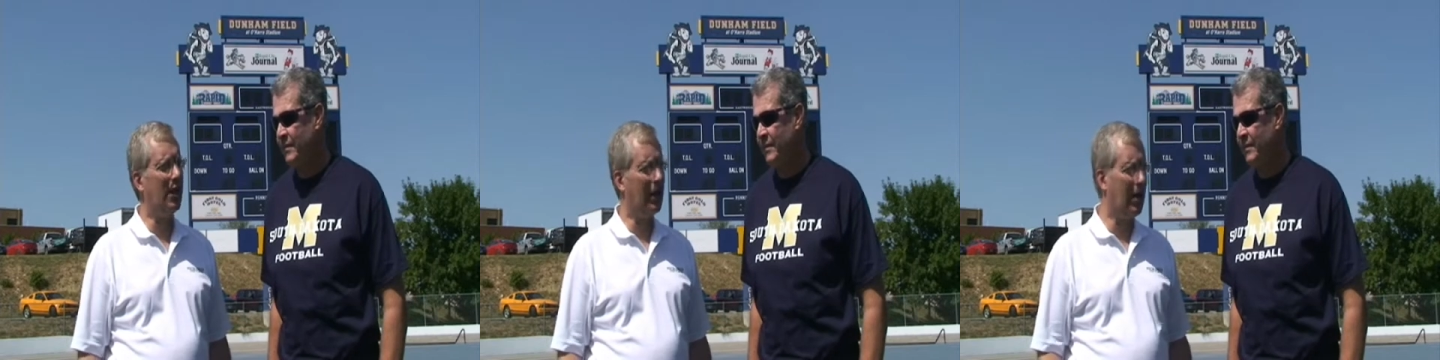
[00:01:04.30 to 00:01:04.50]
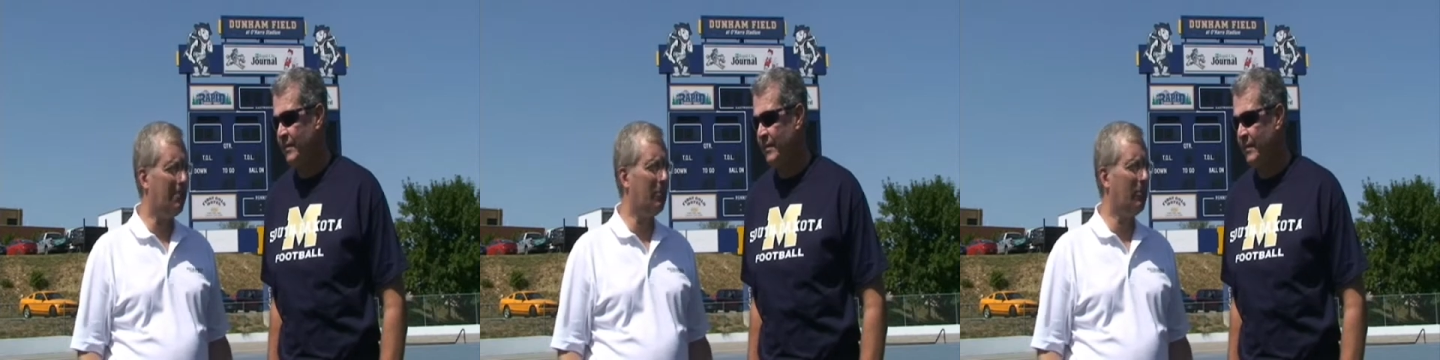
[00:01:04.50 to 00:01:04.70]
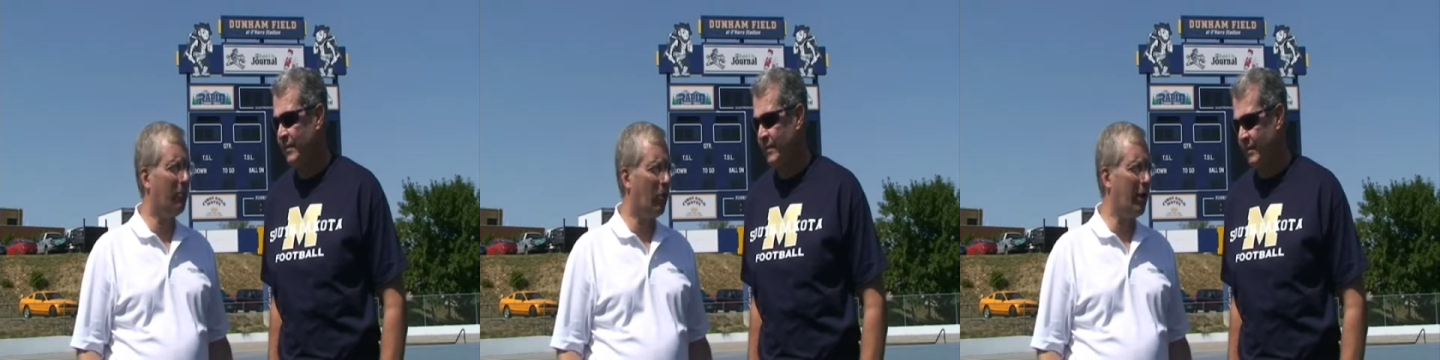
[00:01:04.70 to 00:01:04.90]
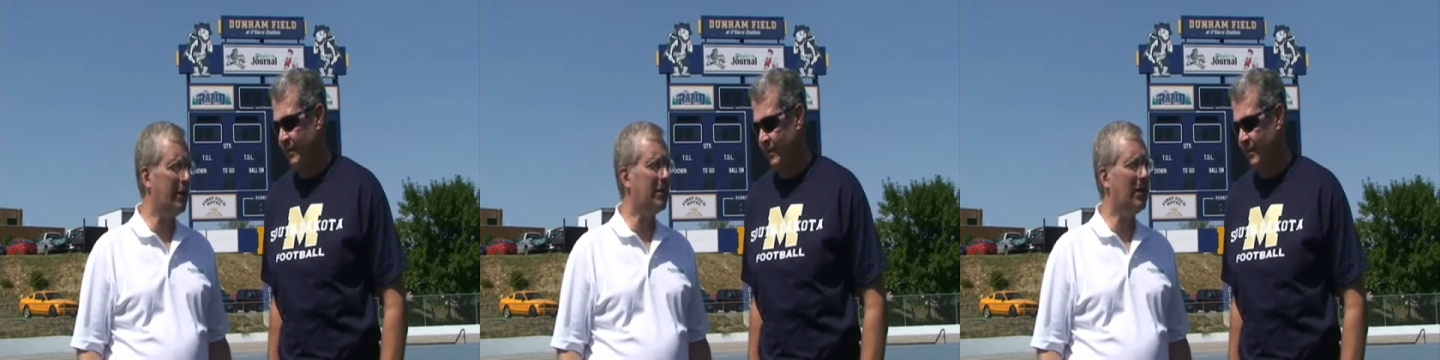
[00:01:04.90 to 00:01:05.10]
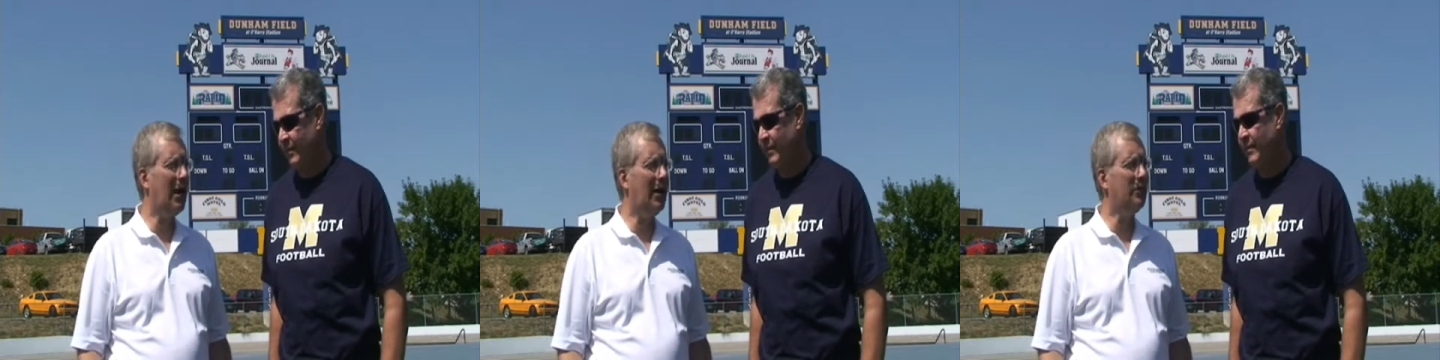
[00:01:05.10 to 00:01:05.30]
Speaker 1: had a couple
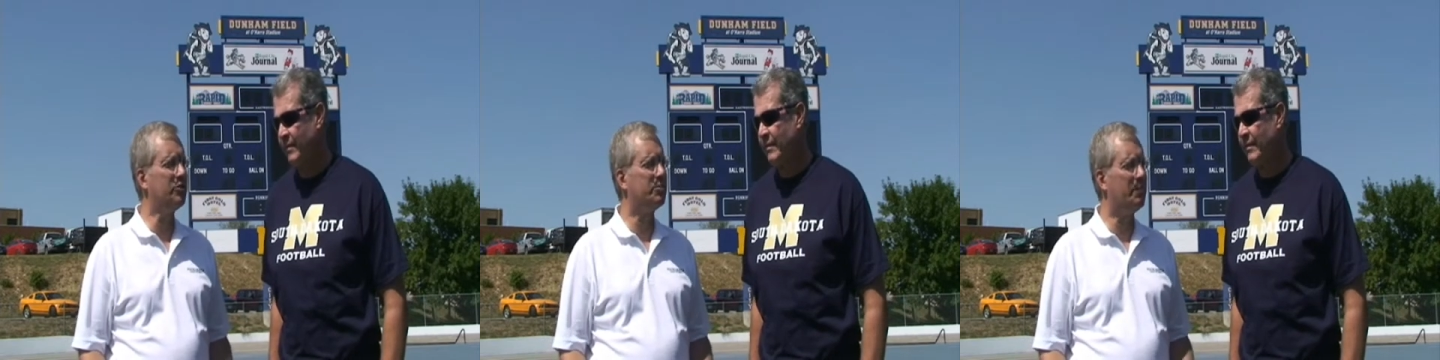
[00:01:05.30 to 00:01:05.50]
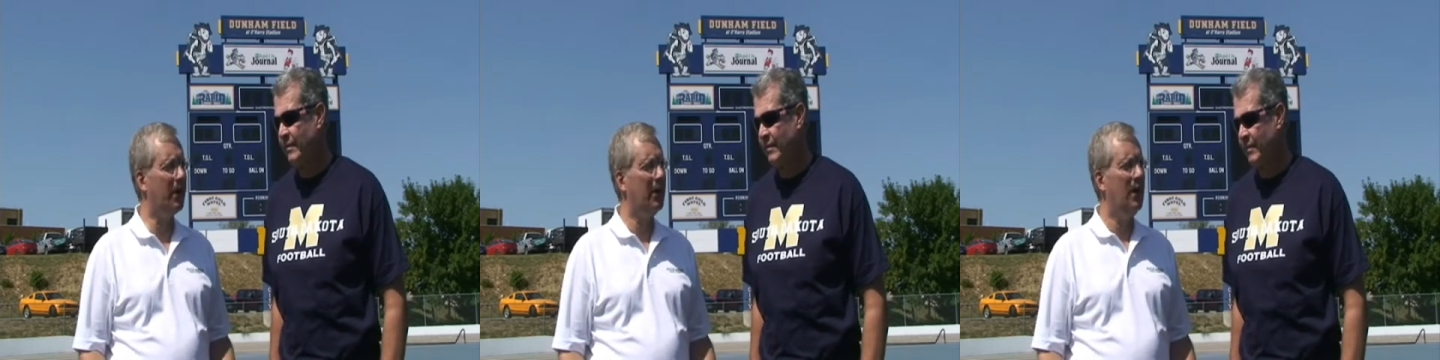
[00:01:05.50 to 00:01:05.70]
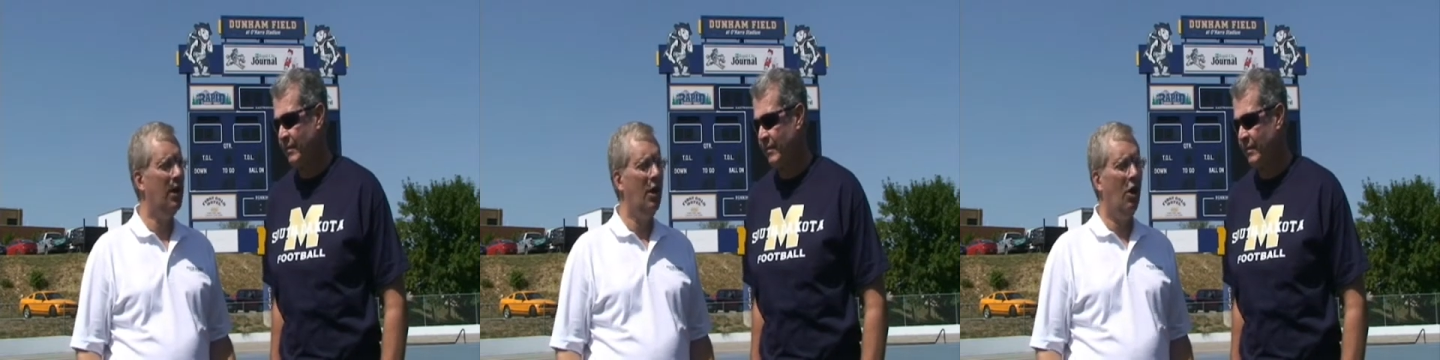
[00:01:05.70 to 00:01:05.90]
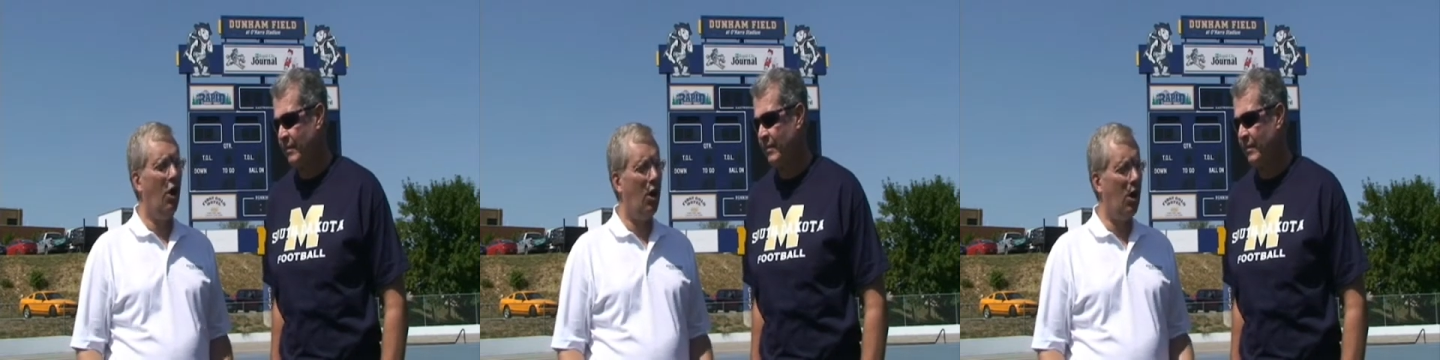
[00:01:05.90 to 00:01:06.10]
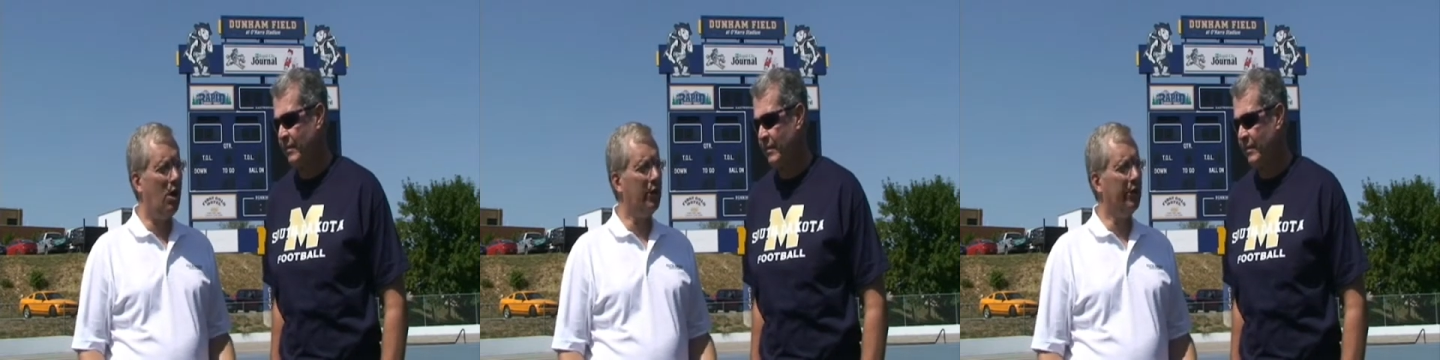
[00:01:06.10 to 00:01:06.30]
breakdowns, but
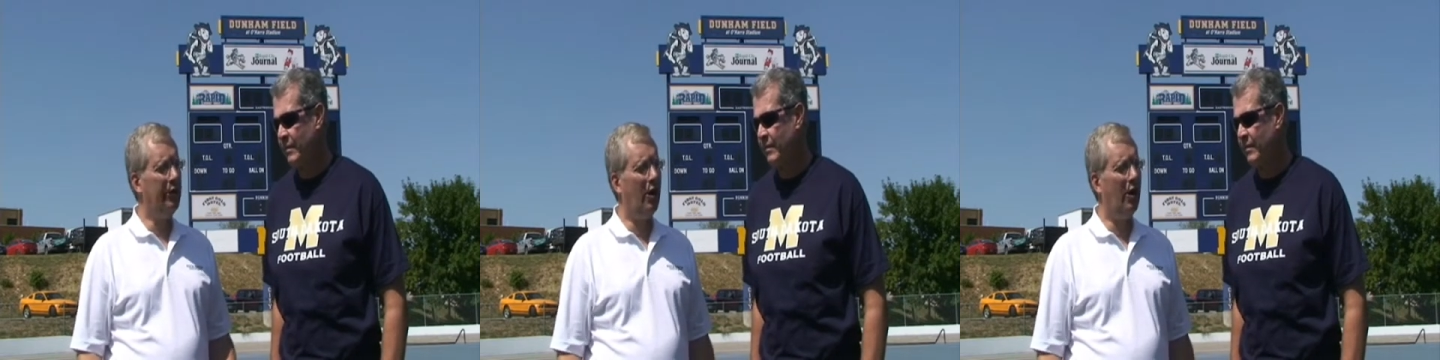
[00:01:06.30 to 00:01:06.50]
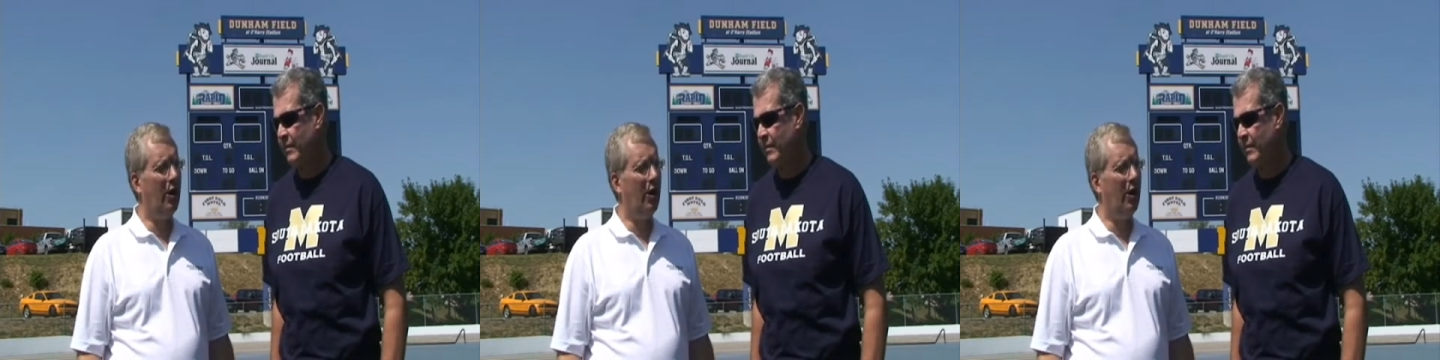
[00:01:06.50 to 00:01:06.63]
all in,